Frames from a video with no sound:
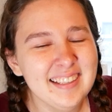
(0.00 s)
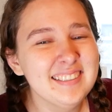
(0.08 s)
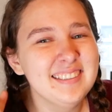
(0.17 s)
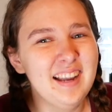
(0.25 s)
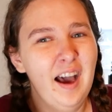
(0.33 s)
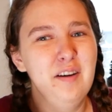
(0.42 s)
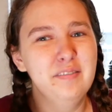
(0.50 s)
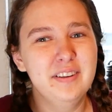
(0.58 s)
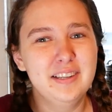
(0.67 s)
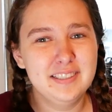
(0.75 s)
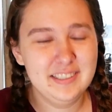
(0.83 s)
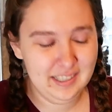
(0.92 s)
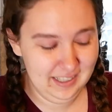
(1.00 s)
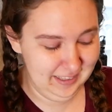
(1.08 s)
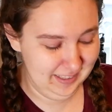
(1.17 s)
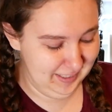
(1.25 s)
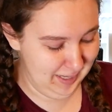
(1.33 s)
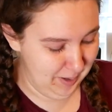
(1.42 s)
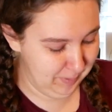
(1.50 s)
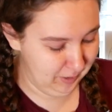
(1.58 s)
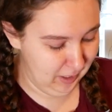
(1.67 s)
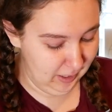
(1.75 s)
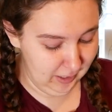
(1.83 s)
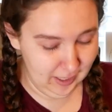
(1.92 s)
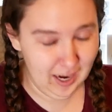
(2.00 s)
did not finish it in the time allotted.